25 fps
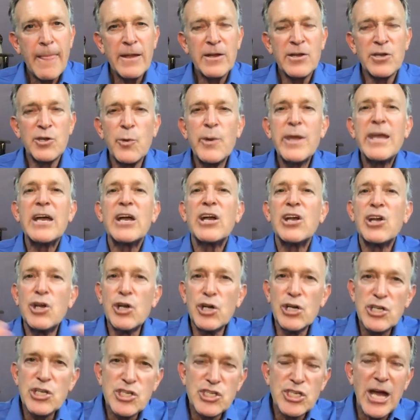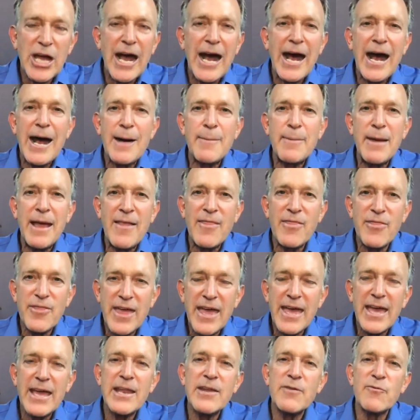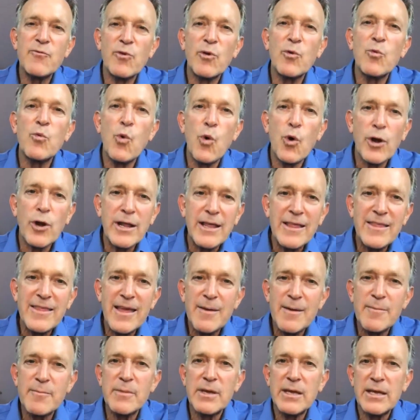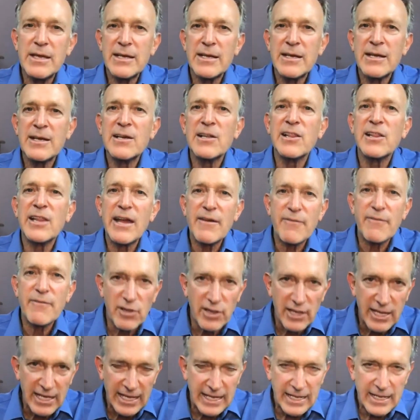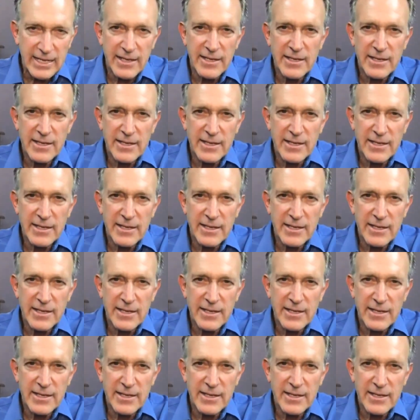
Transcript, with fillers: doing a good job and then rewarding them cleverly.